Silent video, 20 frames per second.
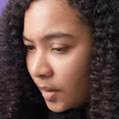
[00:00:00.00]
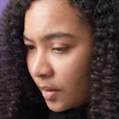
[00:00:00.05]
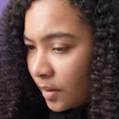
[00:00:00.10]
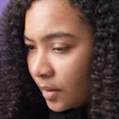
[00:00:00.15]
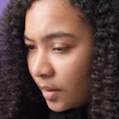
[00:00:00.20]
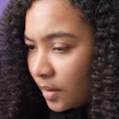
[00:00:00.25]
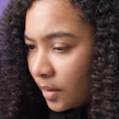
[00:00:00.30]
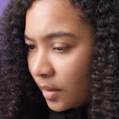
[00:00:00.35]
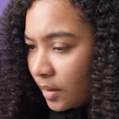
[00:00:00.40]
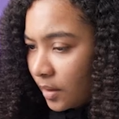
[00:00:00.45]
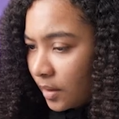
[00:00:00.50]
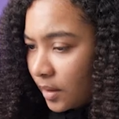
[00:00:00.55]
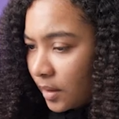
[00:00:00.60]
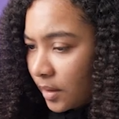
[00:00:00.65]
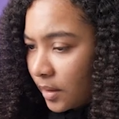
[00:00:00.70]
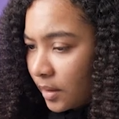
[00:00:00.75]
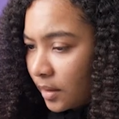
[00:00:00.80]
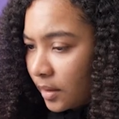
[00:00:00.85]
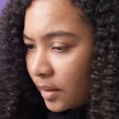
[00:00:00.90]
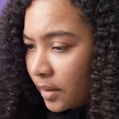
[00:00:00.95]
And then
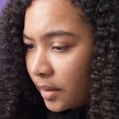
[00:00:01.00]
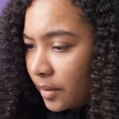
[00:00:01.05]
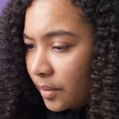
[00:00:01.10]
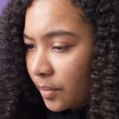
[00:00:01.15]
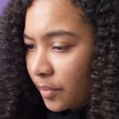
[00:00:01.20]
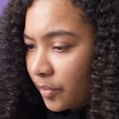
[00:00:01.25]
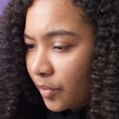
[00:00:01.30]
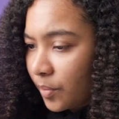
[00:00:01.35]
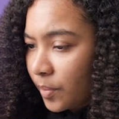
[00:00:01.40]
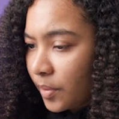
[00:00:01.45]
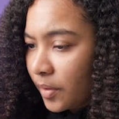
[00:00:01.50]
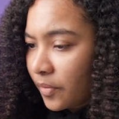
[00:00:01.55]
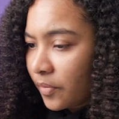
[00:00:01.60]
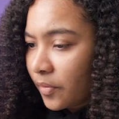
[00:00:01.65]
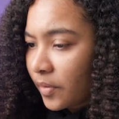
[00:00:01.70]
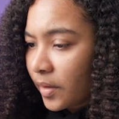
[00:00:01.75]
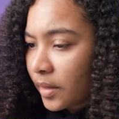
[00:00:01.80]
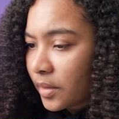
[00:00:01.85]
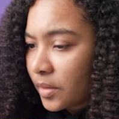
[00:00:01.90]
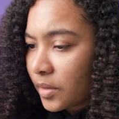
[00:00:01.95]
align items would be
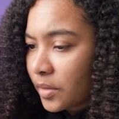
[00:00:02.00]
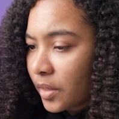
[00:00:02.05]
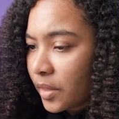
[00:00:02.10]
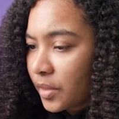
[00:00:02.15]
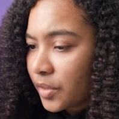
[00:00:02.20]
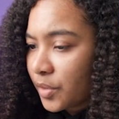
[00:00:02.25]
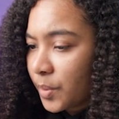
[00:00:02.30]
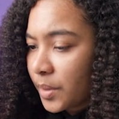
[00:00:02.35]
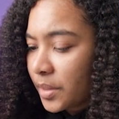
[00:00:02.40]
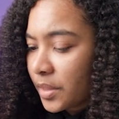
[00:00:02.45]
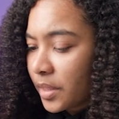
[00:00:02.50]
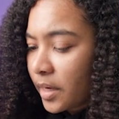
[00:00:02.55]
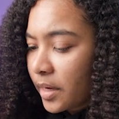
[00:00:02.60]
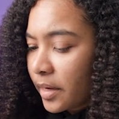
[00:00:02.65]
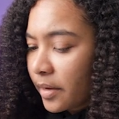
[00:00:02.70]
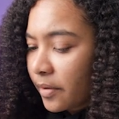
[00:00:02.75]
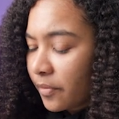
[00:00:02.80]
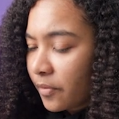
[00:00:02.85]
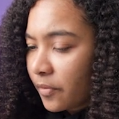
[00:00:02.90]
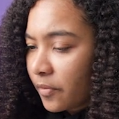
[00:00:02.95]
flex start. So we
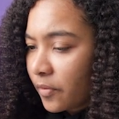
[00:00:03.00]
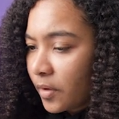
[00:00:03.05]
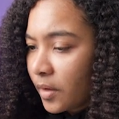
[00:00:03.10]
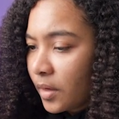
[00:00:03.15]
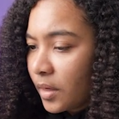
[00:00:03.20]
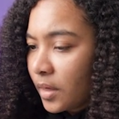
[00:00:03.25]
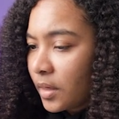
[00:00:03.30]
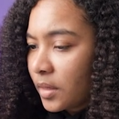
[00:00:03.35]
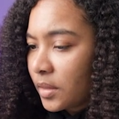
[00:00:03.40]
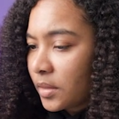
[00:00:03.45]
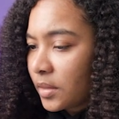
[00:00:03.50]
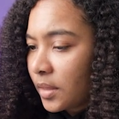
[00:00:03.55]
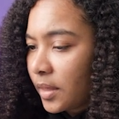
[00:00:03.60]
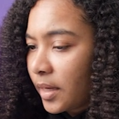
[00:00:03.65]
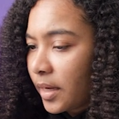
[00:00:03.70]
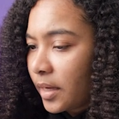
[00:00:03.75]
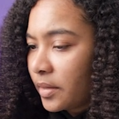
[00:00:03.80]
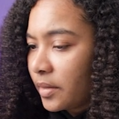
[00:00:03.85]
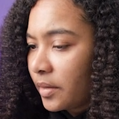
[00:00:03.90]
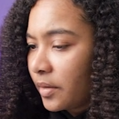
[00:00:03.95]
say if
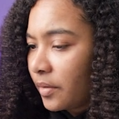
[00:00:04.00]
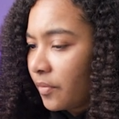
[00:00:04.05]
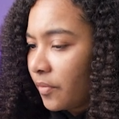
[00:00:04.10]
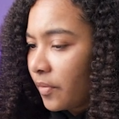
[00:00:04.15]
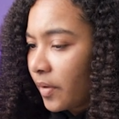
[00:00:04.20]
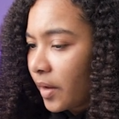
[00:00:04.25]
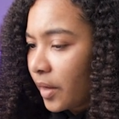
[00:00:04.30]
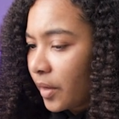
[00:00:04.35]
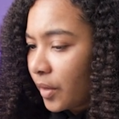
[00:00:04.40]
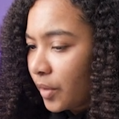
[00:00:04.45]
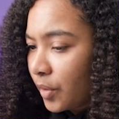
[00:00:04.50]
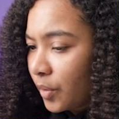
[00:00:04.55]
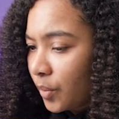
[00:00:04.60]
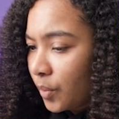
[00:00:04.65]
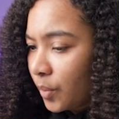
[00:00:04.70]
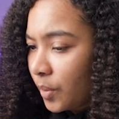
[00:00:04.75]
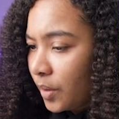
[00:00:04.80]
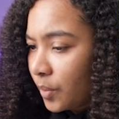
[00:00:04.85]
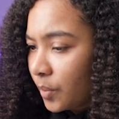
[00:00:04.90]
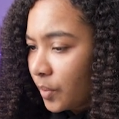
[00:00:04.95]
selected
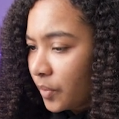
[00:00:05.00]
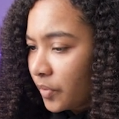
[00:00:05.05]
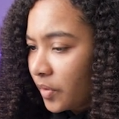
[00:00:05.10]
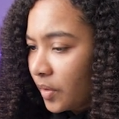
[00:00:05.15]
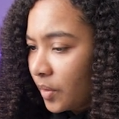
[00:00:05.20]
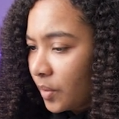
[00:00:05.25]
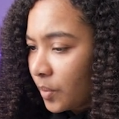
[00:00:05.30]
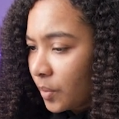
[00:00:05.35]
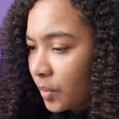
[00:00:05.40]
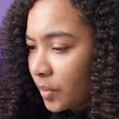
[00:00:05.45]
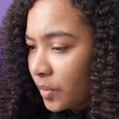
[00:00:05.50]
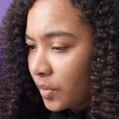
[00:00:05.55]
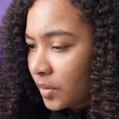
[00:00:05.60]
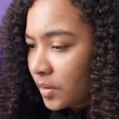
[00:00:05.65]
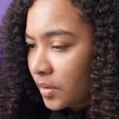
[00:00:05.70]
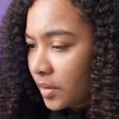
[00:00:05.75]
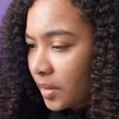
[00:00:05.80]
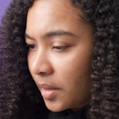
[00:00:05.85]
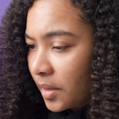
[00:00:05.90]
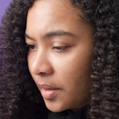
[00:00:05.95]
value
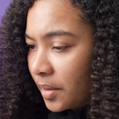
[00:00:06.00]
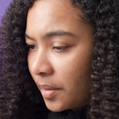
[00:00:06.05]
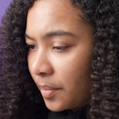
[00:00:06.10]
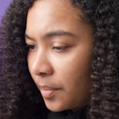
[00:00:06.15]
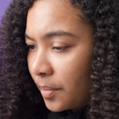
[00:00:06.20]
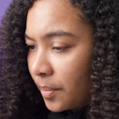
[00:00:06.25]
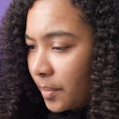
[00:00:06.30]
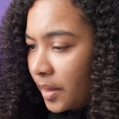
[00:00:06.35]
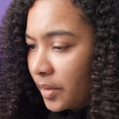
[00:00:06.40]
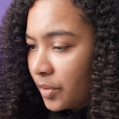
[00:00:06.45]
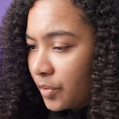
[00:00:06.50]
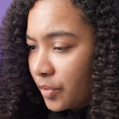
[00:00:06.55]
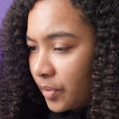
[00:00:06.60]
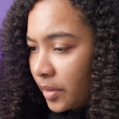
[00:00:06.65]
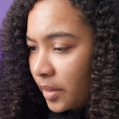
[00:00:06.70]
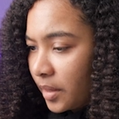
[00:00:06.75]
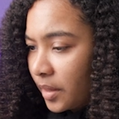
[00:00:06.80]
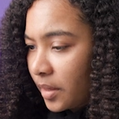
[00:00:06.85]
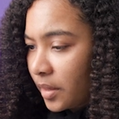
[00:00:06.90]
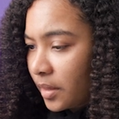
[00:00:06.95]
equals
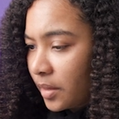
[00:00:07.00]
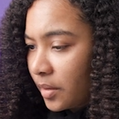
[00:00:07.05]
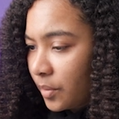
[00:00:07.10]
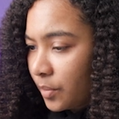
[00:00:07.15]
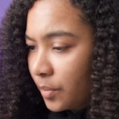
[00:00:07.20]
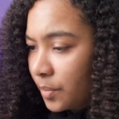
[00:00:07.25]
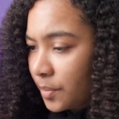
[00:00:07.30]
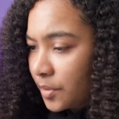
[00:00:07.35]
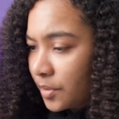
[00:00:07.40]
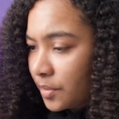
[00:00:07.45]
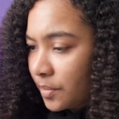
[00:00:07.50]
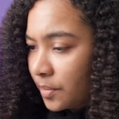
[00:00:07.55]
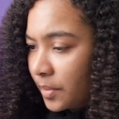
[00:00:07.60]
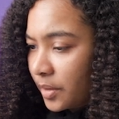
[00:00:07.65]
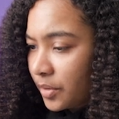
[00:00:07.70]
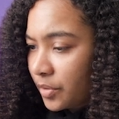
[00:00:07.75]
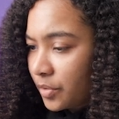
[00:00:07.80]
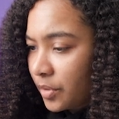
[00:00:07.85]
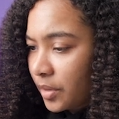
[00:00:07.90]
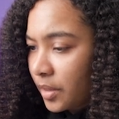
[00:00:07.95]
metric,
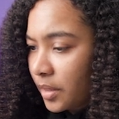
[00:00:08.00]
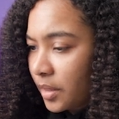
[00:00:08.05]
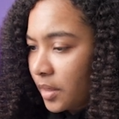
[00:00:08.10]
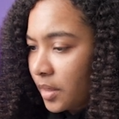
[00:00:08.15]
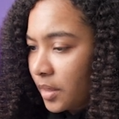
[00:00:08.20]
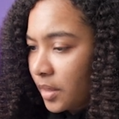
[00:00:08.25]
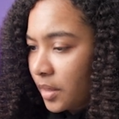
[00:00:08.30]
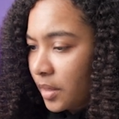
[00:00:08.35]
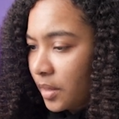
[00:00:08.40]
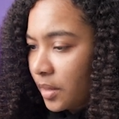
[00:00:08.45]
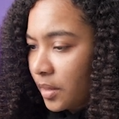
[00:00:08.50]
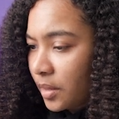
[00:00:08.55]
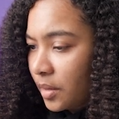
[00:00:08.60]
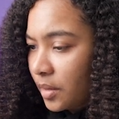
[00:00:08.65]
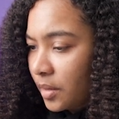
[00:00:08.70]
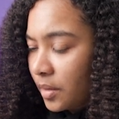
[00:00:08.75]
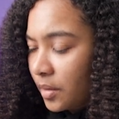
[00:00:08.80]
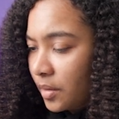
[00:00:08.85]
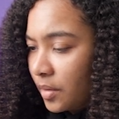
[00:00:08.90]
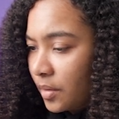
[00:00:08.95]
metric,
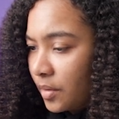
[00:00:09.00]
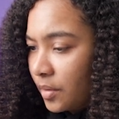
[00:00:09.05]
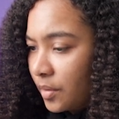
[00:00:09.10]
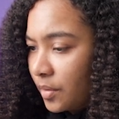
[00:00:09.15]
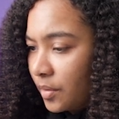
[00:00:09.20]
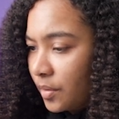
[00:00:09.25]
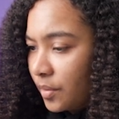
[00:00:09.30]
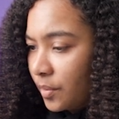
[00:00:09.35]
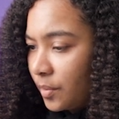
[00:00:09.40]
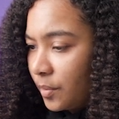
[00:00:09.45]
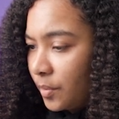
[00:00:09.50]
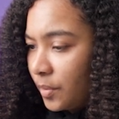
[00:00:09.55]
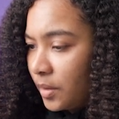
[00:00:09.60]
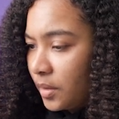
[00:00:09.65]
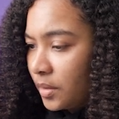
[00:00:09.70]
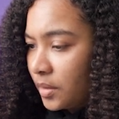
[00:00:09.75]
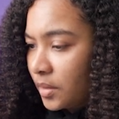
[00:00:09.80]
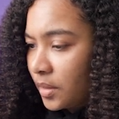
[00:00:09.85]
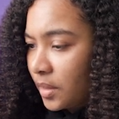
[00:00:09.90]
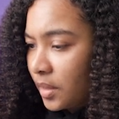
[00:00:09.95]
we
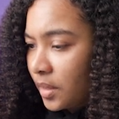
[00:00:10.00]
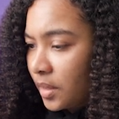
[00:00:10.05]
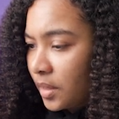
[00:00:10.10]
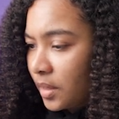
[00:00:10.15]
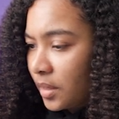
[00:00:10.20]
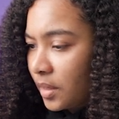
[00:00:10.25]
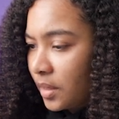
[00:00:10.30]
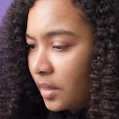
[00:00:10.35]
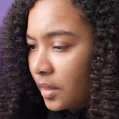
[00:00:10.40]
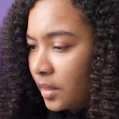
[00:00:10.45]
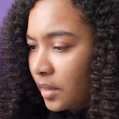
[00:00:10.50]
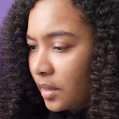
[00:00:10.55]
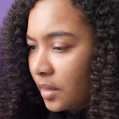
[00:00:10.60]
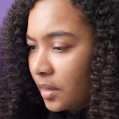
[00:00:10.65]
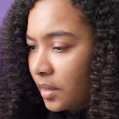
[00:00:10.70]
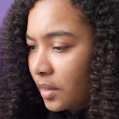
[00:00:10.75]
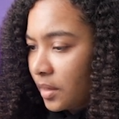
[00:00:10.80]
say